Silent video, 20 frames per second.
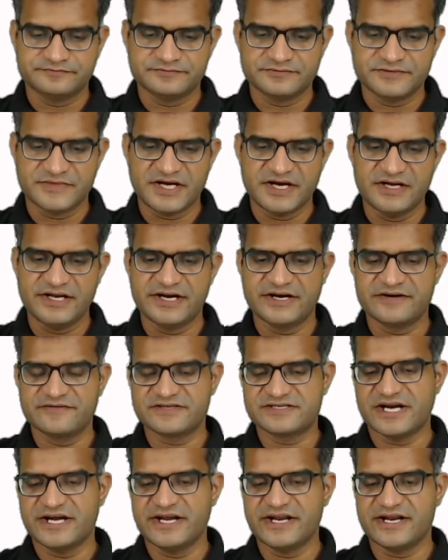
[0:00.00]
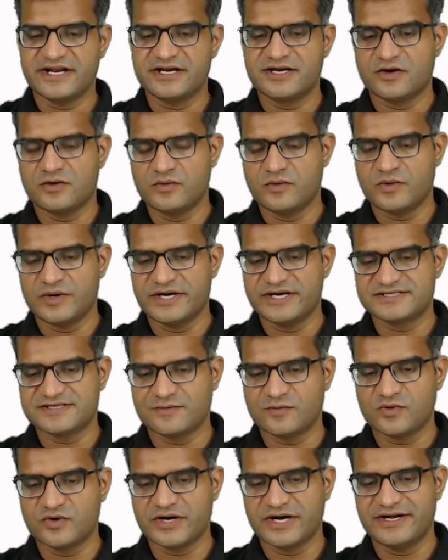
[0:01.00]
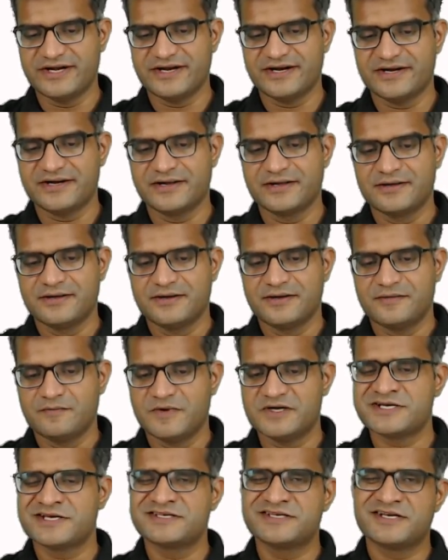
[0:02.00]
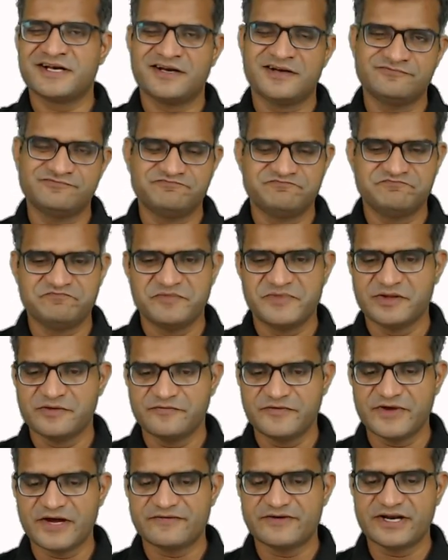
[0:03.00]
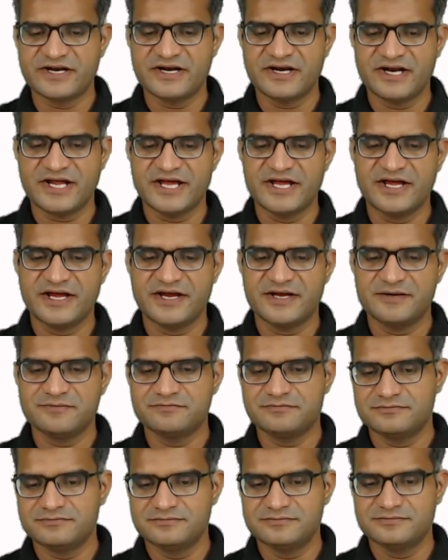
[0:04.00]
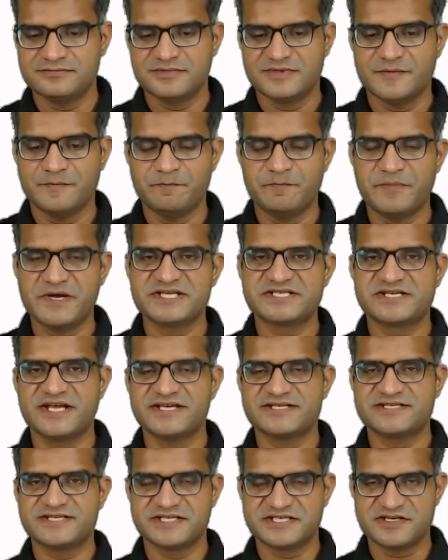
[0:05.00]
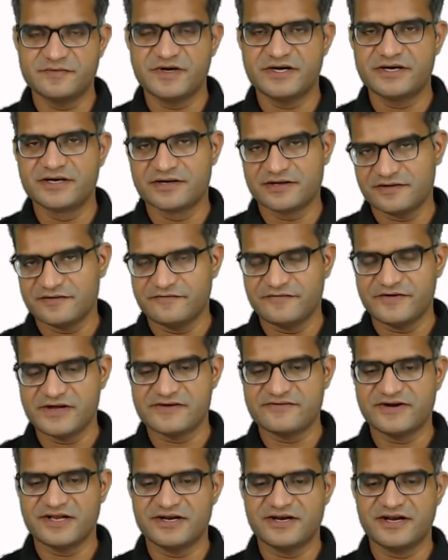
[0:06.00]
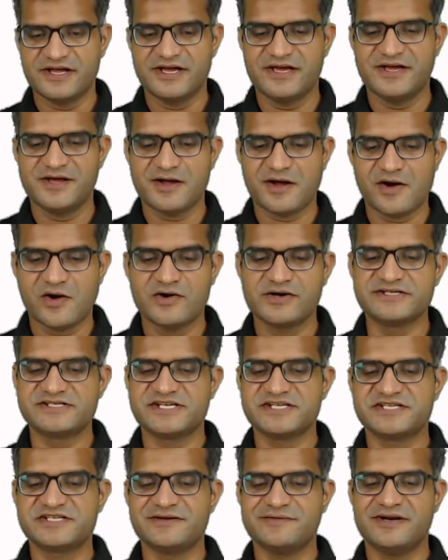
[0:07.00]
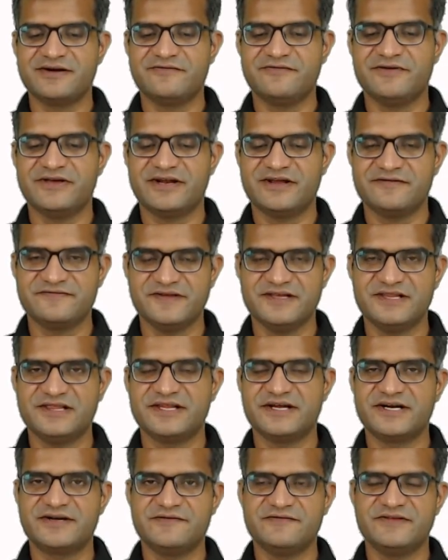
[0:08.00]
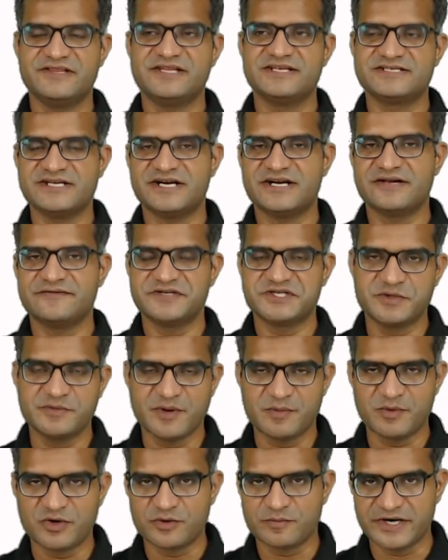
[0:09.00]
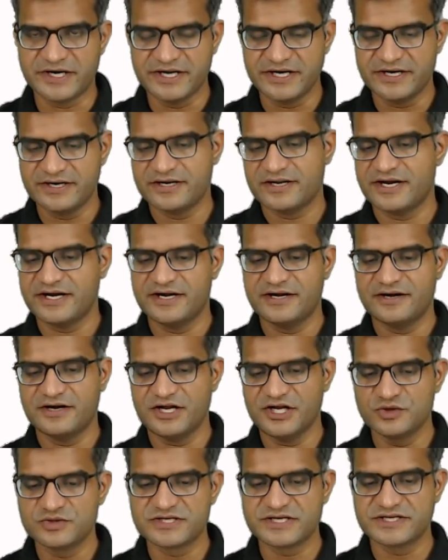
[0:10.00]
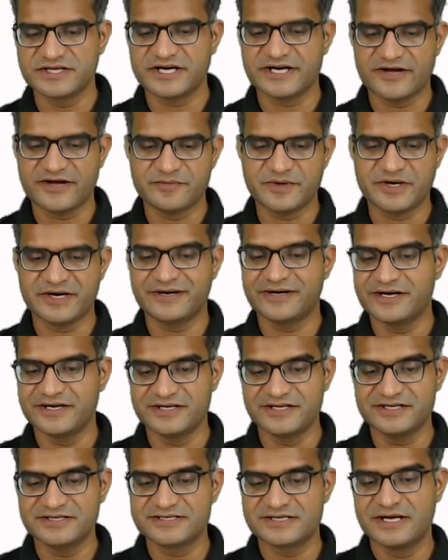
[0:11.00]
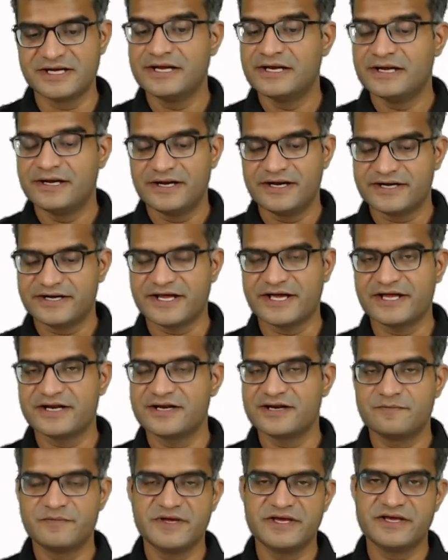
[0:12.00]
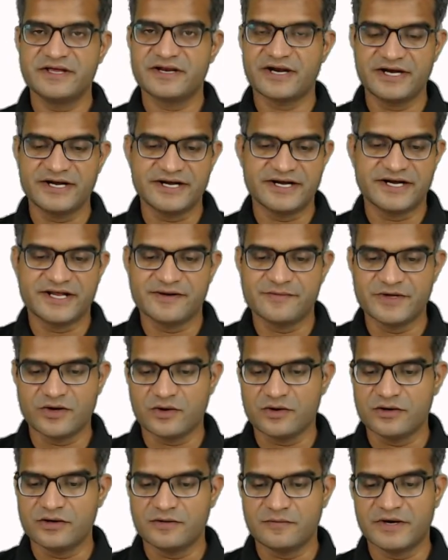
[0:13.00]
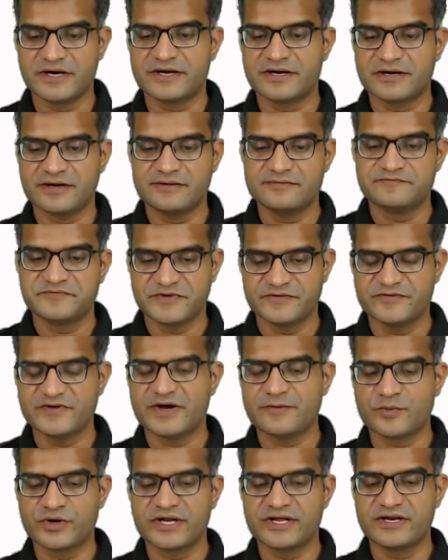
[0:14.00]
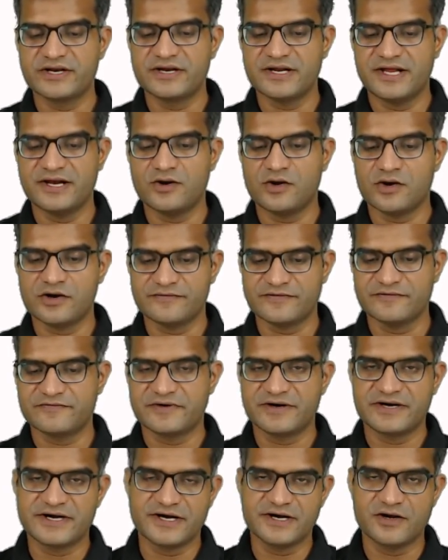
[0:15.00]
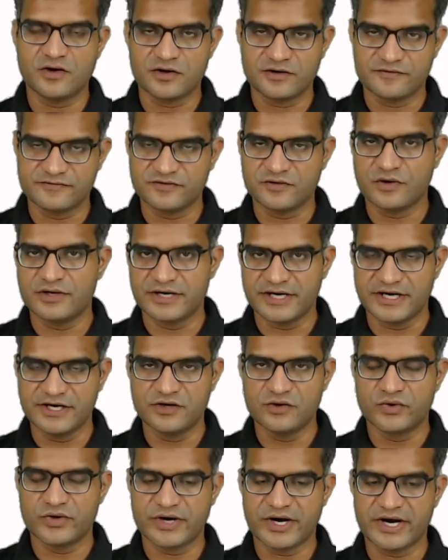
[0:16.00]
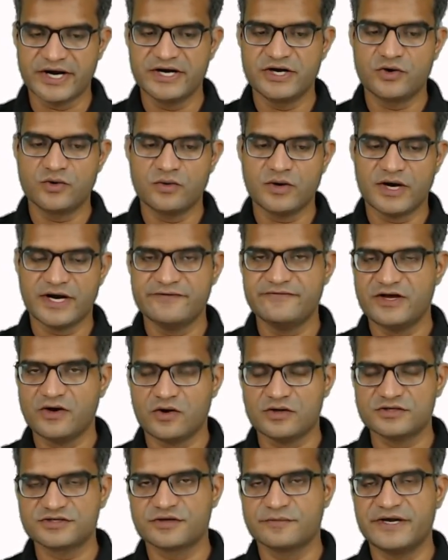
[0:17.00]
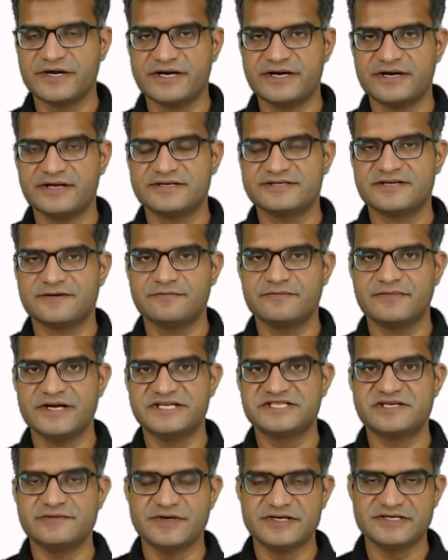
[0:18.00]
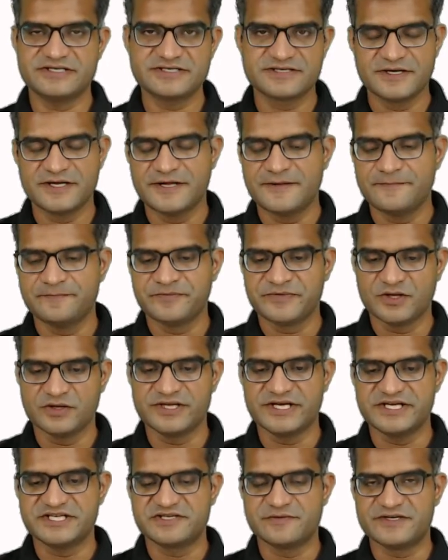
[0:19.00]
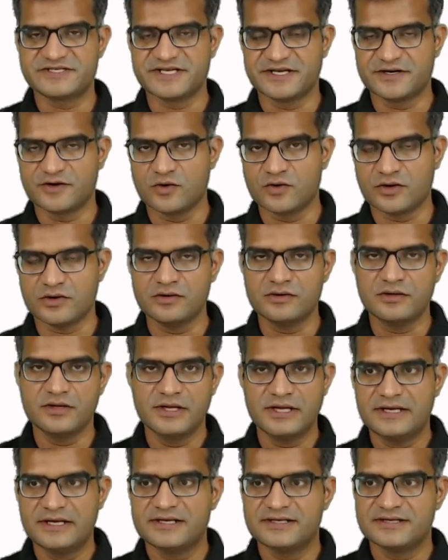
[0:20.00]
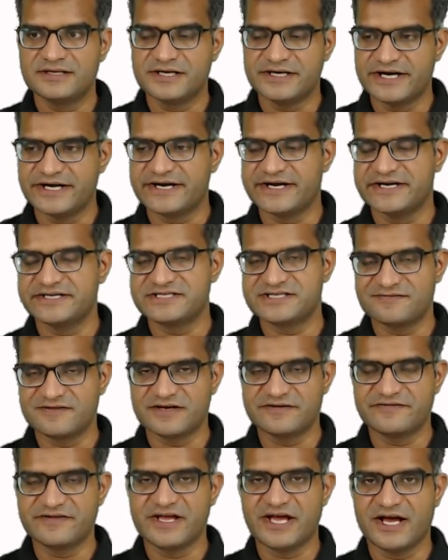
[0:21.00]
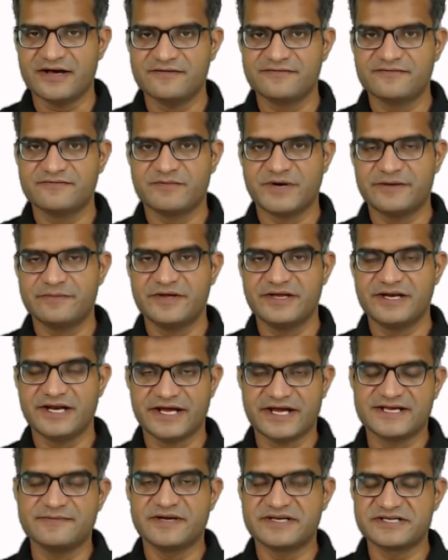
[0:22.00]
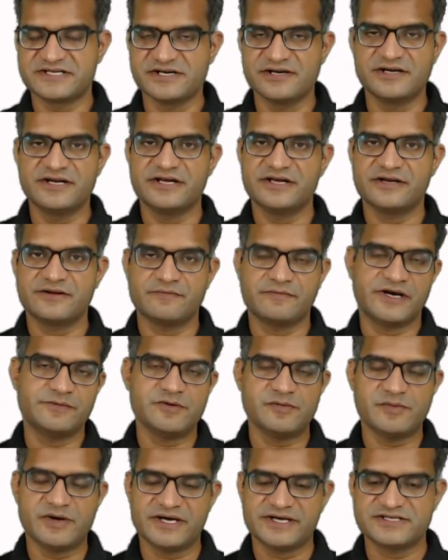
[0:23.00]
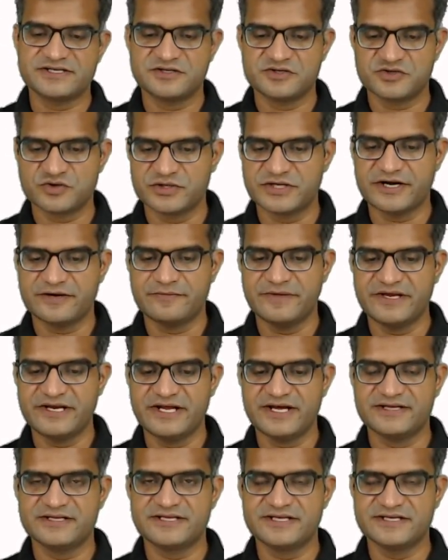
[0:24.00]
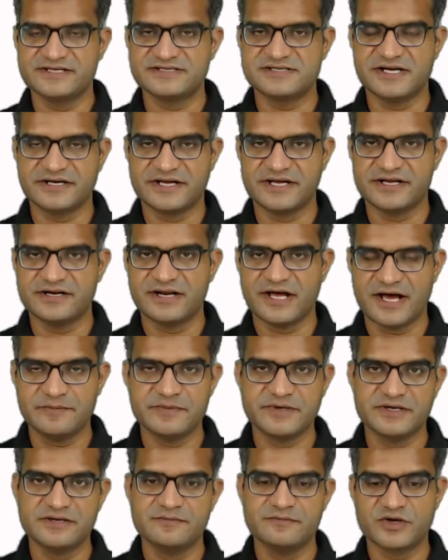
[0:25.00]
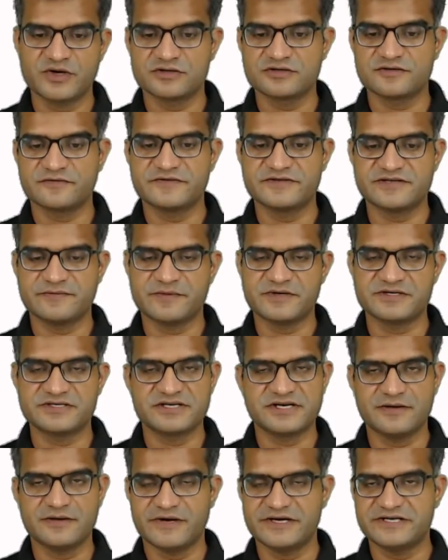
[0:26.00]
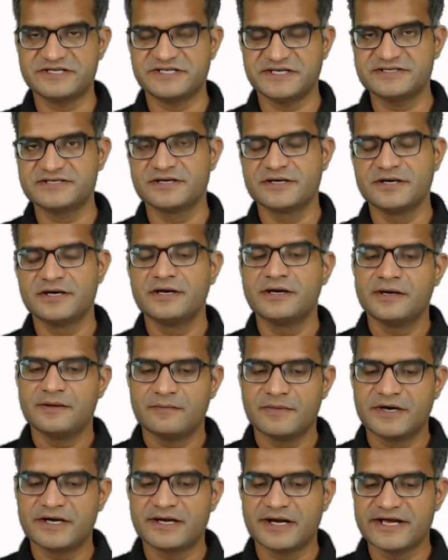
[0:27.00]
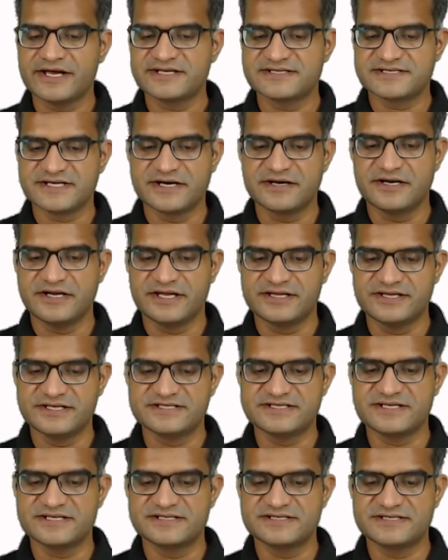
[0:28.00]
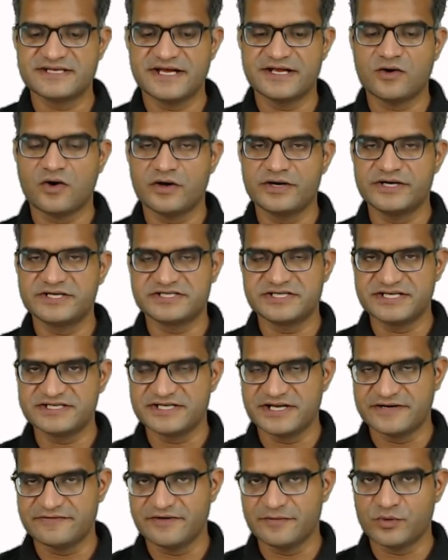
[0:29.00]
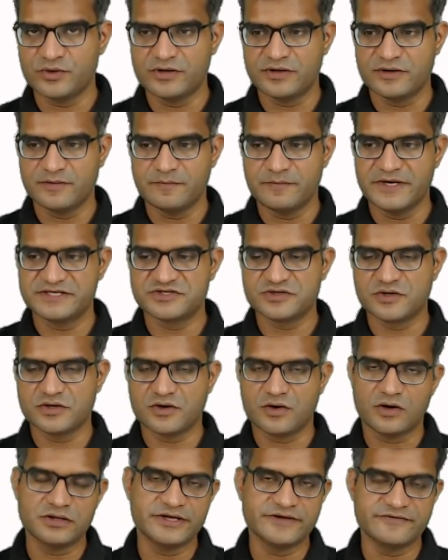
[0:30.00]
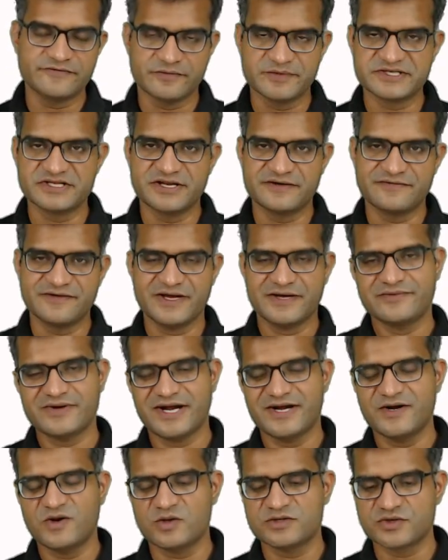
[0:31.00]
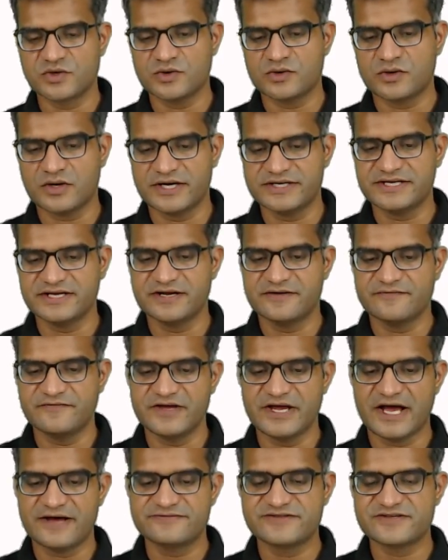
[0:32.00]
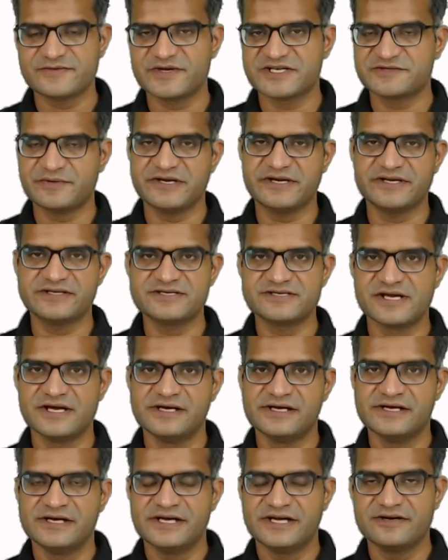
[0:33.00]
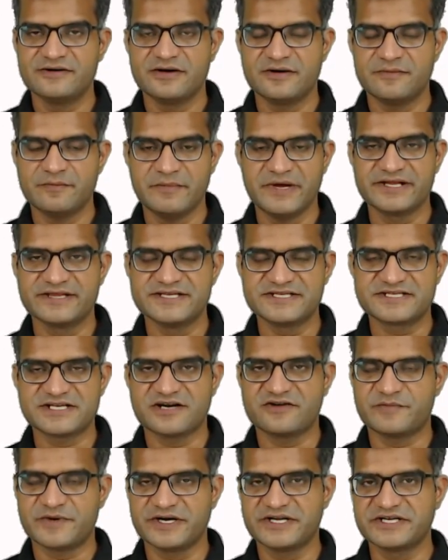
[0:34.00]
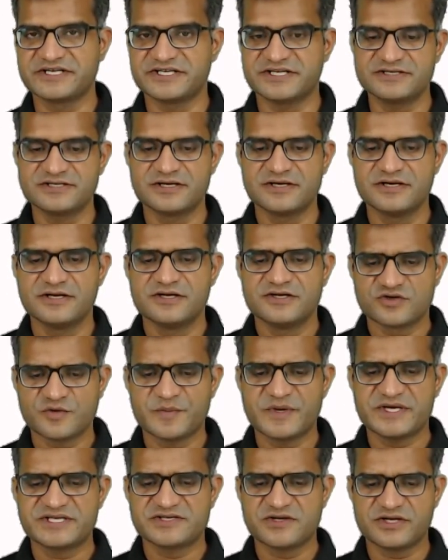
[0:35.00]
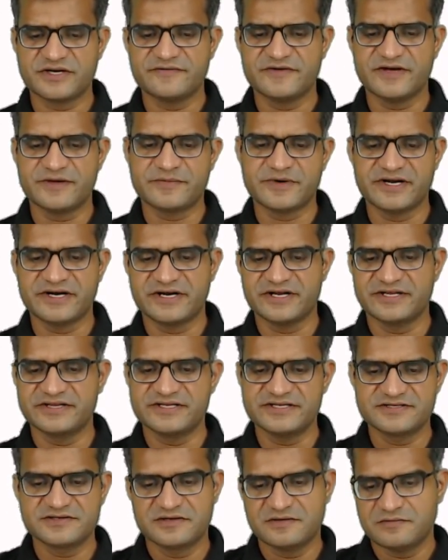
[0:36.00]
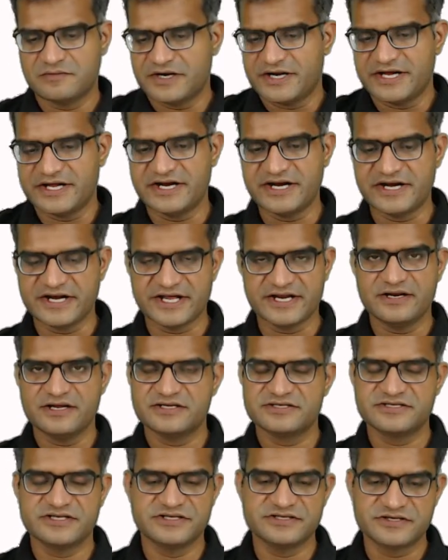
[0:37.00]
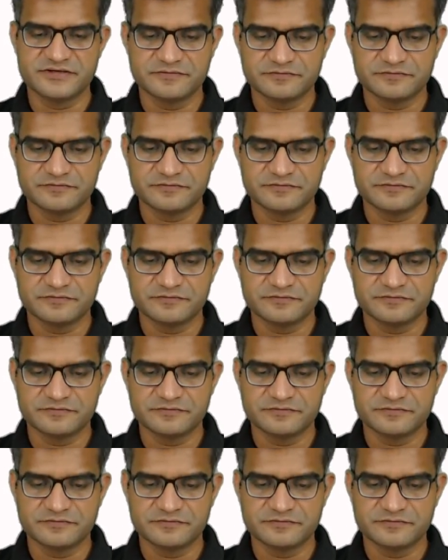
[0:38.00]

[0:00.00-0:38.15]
Earlier it was 99, now it is somehow 98. Bajaj, we have done a best guess estimate. We have done a honest estimate where I feel that with this data we should be able to predict, and using that I have predicted this. It can be right, it can be wrong, but we have put in a lot of effort and a lot of thought into trying to, and we also made some estimates. Now the estimates can go wrong. The data itself that we have might be, like I mentioned earlier, might be biased. So there are many other things that can happen because of which the percentile might change. But like I said earlier, this is an honest guess that we put based on all the information that we have. And also, I think we have some experience in making these kind of predictions. So based on that, we are predicting this. But again, it can change.